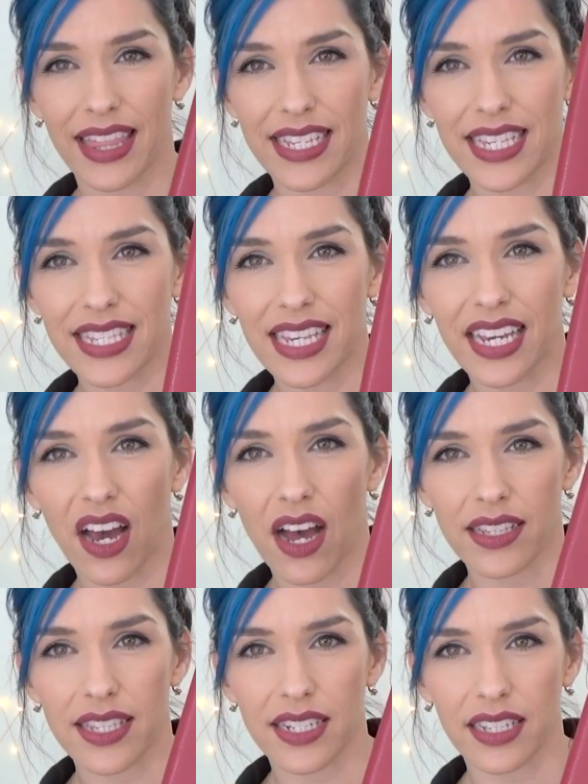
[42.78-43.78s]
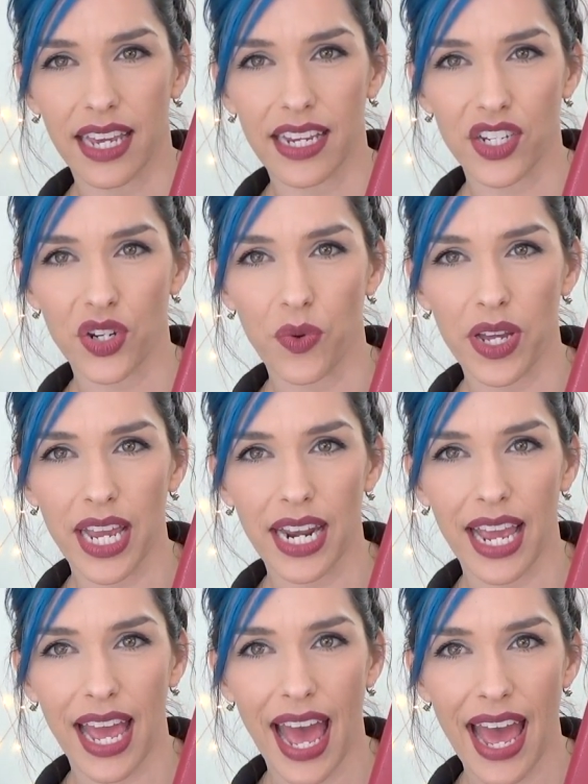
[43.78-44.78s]
And this is the Constellation one,
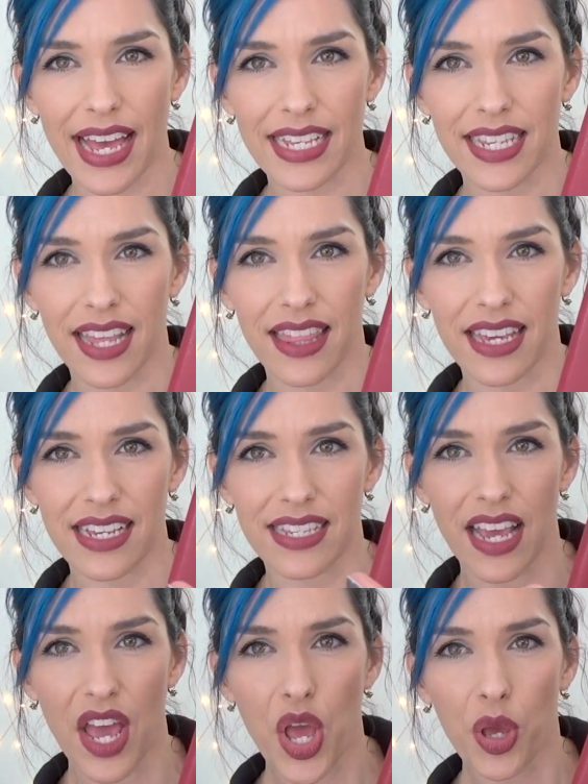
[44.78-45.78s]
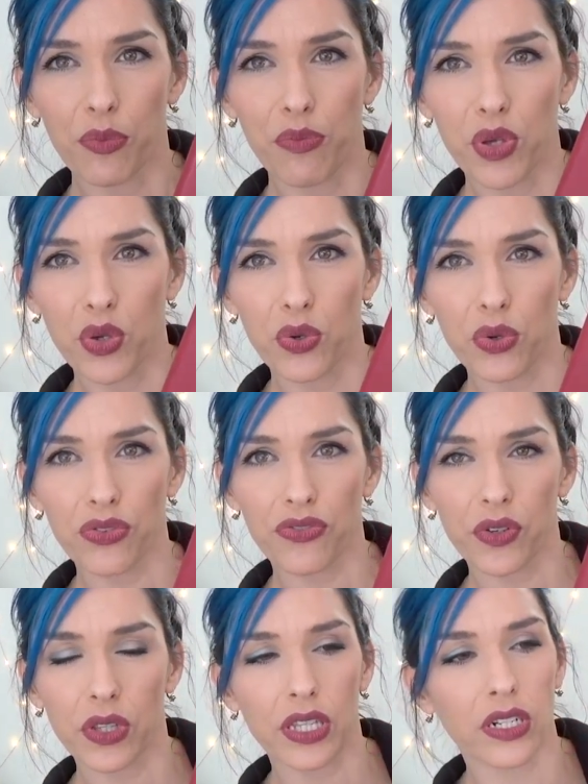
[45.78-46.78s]
and it has these
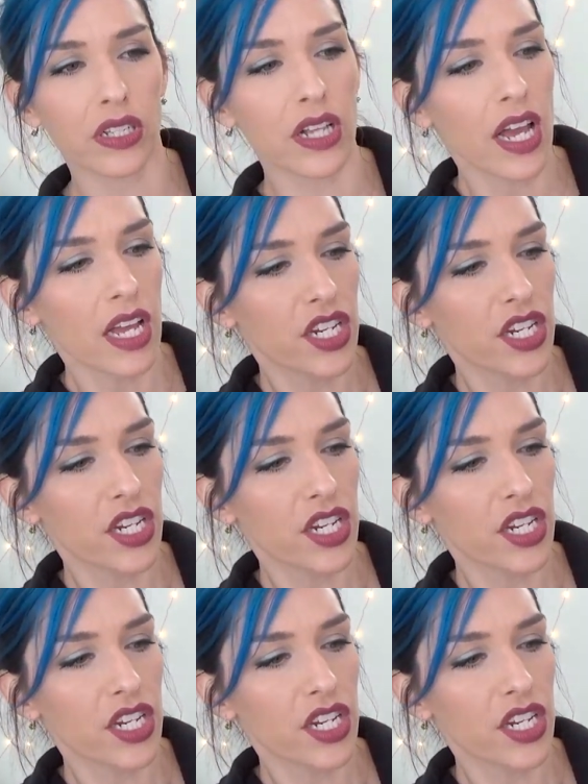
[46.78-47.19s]
beautiful little